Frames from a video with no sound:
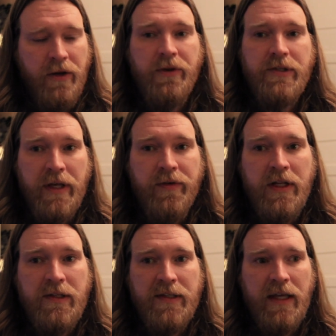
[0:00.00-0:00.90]
there's
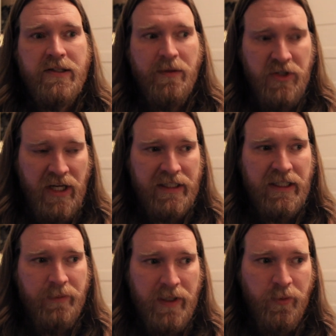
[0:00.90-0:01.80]
evidence that
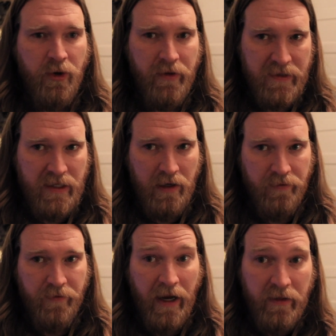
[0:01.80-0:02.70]
subjecting people to this kind of
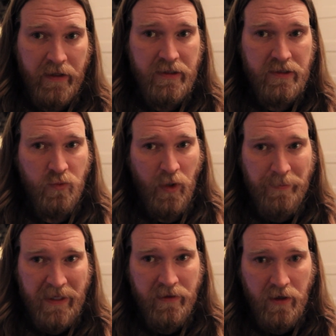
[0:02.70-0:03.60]
violence,
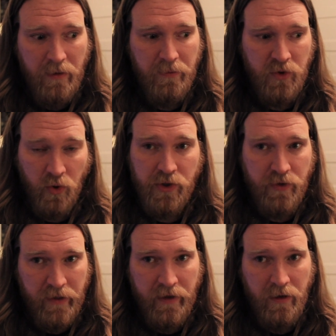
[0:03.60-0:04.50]
whipping them,
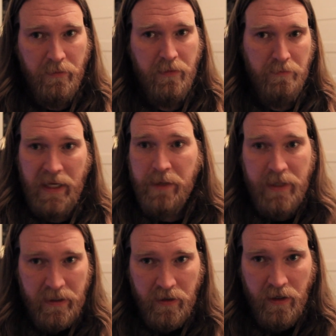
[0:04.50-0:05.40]
torturing them,
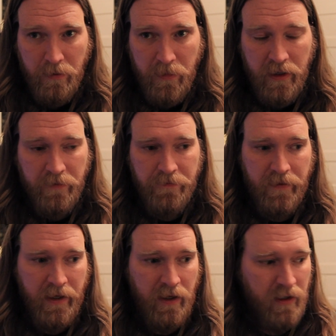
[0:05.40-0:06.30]
maiming them if
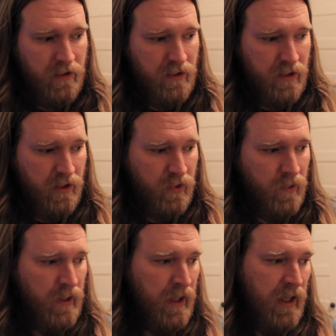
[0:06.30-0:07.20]
they, you
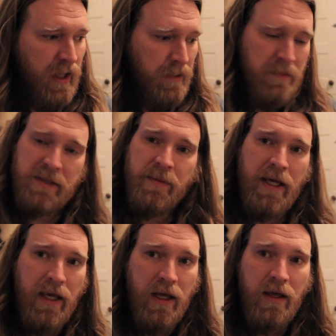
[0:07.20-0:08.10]
know,
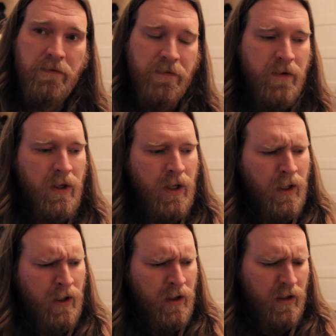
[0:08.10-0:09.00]
misbehave,
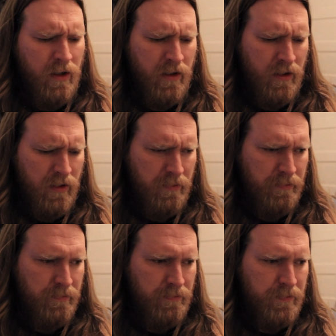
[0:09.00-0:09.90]

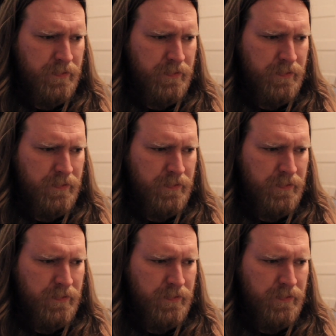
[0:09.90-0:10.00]
whipping